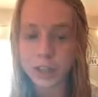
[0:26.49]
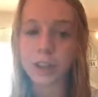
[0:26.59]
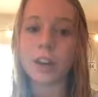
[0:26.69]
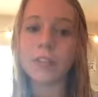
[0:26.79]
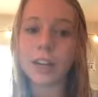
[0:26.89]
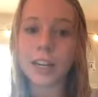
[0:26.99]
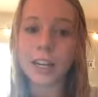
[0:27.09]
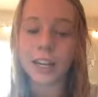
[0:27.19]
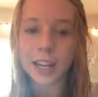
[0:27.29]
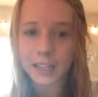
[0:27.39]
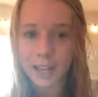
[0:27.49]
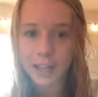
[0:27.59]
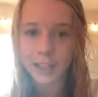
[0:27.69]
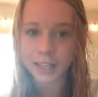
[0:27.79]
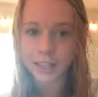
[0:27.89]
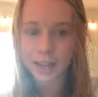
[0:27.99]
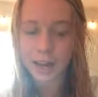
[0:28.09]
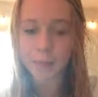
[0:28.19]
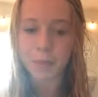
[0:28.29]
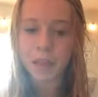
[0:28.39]
You're never going to get exactly the
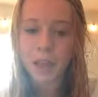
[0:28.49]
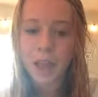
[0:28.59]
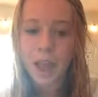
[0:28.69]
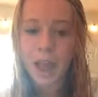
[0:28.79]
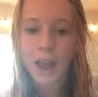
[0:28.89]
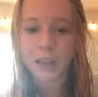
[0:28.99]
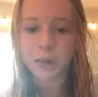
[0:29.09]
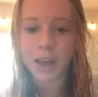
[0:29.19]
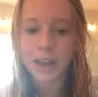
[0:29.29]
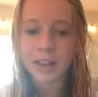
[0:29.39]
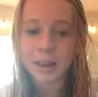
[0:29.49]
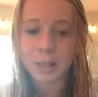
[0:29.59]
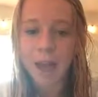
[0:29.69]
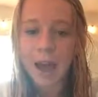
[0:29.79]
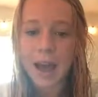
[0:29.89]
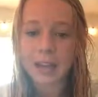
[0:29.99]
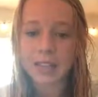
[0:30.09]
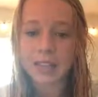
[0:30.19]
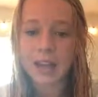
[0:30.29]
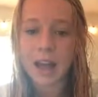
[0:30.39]
same as we had in the past.